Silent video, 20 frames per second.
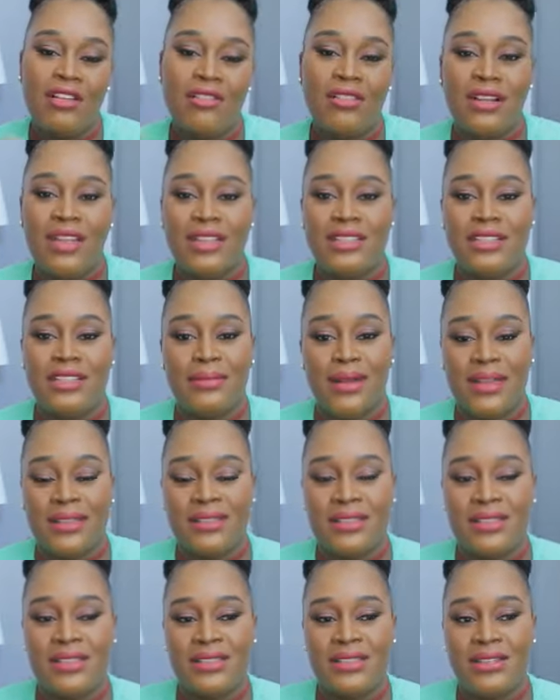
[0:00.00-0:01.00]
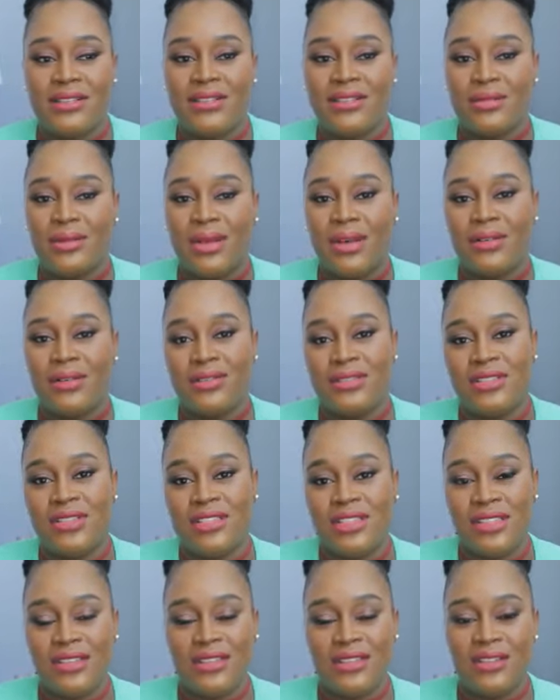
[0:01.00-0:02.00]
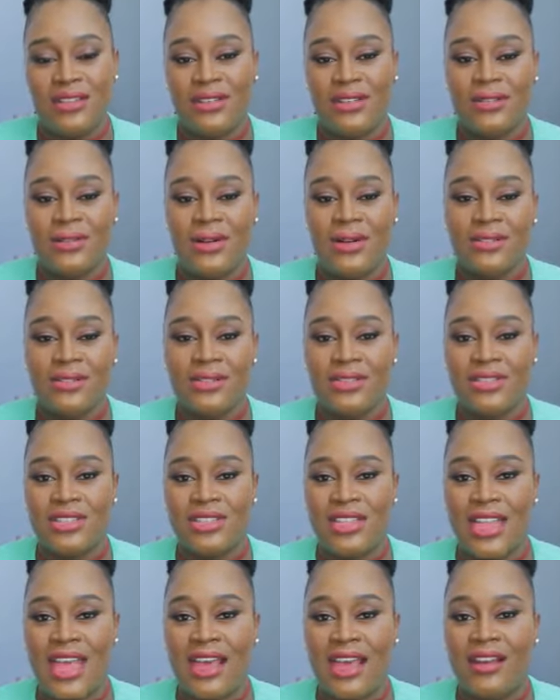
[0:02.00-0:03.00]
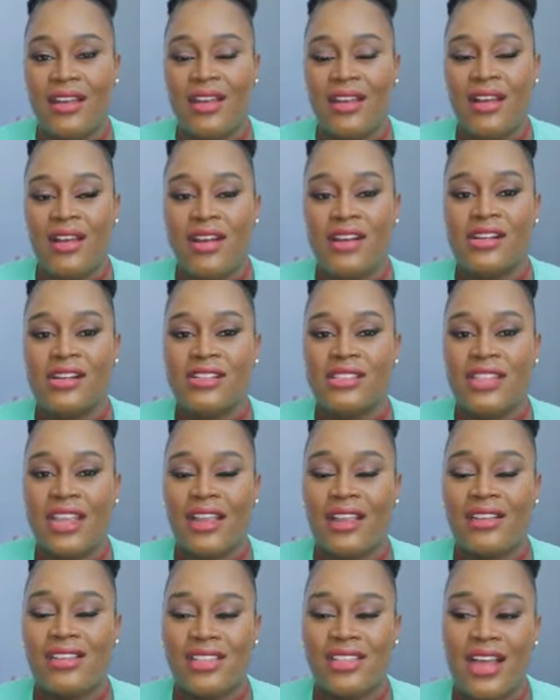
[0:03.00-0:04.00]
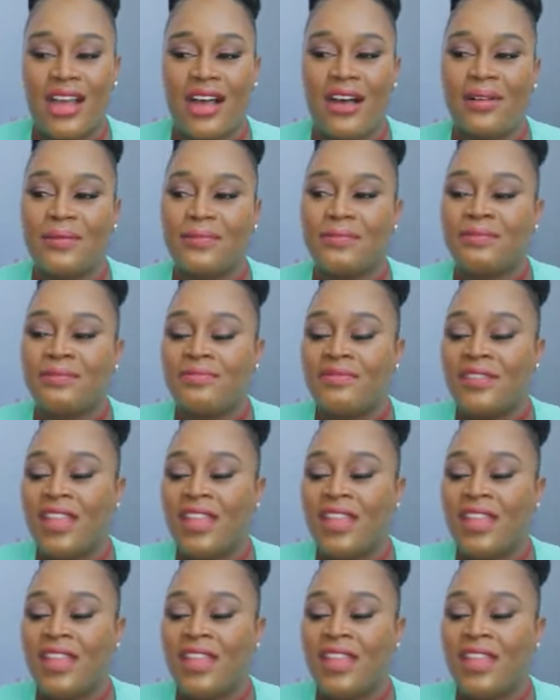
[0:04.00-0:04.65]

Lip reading: relate to my sister as well, who just, who also just had her second child.